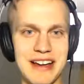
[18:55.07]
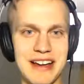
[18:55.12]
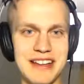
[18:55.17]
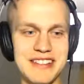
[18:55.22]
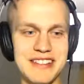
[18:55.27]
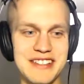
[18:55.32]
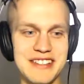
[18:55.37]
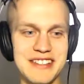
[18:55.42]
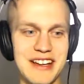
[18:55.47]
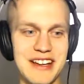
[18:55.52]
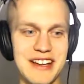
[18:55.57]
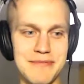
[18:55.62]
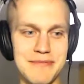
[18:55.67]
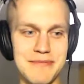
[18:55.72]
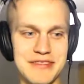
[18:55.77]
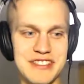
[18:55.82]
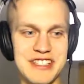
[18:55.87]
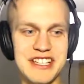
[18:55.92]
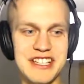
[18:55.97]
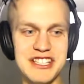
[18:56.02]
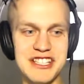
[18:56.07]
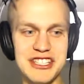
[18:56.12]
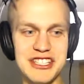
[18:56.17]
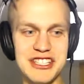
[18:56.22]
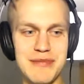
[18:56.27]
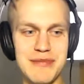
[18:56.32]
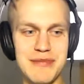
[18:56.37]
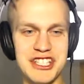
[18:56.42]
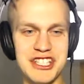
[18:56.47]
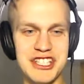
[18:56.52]
then you
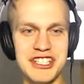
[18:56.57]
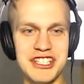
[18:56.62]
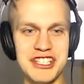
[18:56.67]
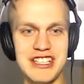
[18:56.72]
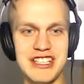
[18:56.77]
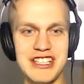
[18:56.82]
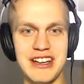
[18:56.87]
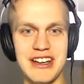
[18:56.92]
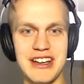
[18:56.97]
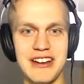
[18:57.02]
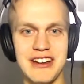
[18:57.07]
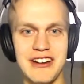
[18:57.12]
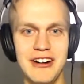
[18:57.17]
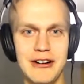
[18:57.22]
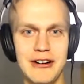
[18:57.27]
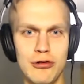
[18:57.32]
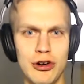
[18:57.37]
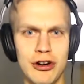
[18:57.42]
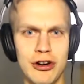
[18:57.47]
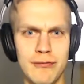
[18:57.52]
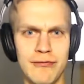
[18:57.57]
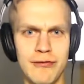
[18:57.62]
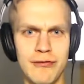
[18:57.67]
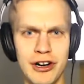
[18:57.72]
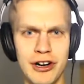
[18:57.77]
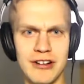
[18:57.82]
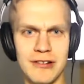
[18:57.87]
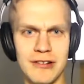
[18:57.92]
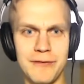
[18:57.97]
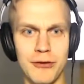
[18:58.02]
mentioned the early
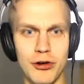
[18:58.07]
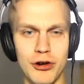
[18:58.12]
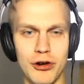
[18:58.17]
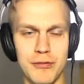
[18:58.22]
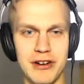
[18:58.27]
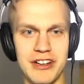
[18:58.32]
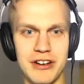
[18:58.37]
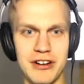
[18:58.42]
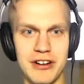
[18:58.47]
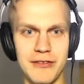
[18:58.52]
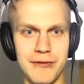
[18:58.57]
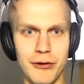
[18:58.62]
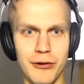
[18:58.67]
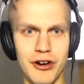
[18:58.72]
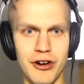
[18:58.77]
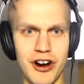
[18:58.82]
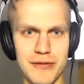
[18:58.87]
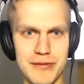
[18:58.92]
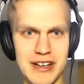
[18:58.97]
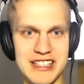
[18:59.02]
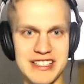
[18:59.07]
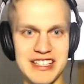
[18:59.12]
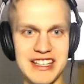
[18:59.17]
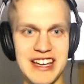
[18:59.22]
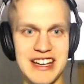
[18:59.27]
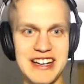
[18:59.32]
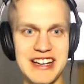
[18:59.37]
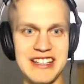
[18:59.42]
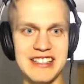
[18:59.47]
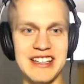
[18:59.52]
vertical forearm and
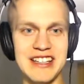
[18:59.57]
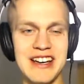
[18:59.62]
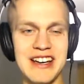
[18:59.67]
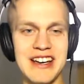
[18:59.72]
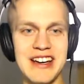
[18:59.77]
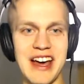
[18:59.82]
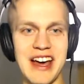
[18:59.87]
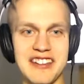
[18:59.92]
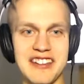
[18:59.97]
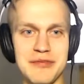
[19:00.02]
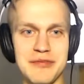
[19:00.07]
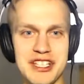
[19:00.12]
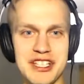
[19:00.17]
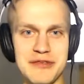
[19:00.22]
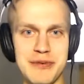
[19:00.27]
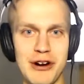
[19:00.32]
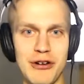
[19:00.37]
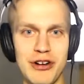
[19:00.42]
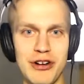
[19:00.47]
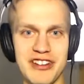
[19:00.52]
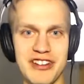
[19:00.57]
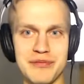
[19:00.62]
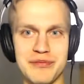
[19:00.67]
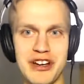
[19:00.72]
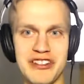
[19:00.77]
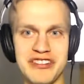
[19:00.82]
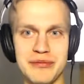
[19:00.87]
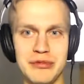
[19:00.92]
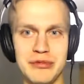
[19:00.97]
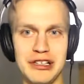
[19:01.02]
getting as power as
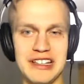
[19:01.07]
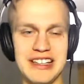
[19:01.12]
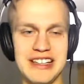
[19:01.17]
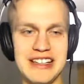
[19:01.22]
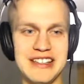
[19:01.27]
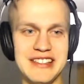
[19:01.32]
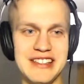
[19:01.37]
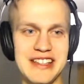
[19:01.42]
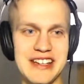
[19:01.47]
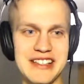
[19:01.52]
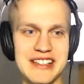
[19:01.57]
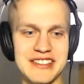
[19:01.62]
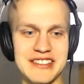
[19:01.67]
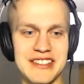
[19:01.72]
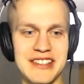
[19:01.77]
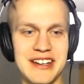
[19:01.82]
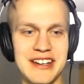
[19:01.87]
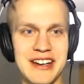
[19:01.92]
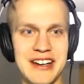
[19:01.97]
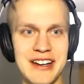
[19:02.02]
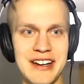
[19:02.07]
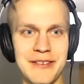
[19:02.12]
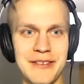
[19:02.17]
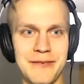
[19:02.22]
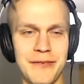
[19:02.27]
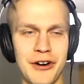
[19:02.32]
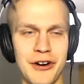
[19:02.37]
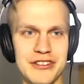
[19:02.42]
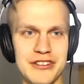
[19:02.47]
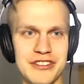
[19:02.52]
possible in that
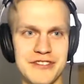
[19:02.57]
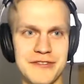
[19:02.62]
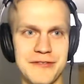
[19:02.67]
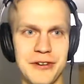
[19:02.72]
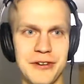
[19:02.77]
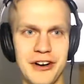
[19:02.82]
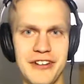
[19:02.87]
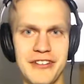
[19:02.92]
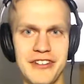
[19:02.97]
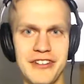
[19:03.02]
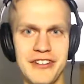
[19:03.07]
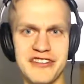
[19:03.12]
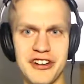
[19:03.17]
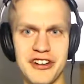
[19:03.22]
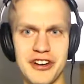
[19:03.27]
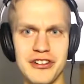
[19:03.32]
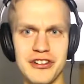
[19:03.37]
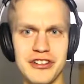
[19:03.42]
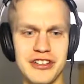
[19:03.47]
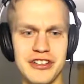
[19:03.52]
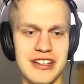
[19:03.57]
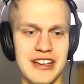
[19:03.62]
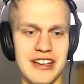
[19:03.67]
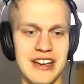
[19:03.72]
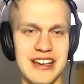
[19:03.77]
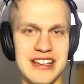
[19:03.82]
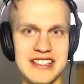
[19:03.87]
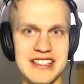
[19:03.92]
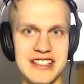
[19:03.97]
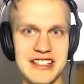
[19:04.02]
front third of the stroke
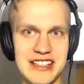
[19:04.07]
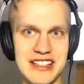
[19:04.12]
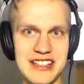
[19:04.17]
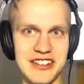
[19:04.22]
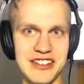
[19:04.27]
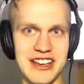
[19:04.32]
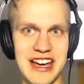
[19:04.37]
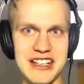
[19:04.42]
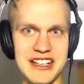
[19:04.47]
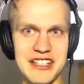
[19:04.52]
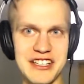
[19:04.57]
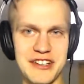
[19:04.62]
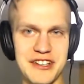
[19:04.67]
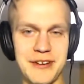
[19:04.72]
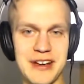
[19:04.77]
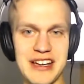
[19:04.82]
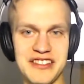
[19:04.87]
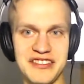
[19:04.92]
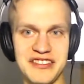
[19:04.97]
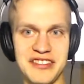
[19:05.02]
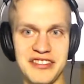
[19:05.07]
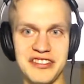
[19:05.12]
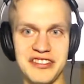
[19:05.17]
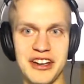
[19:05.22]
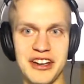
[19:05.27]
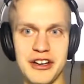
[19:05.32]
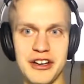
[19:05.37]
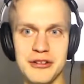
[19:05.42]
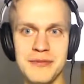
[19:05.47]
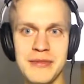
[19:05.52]
in the catch phase.
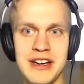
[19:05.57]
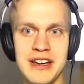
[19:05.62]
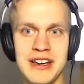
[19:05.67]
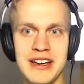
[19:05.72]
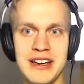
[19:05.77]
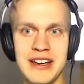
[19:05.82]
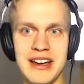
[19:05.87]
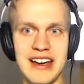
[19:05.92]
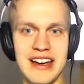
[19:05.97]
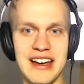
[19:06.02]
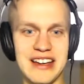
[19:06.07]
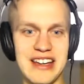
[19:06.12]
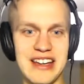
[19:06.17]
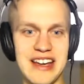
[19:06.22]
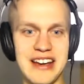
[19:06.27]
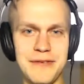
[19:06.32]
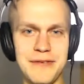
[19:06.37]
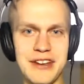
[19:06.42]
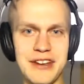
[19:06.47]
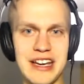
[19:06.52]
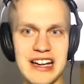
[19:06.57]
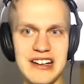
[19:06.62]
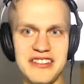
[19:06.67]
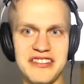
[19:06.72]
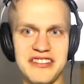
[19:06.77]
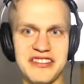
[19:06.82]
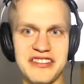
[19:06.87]
So anything else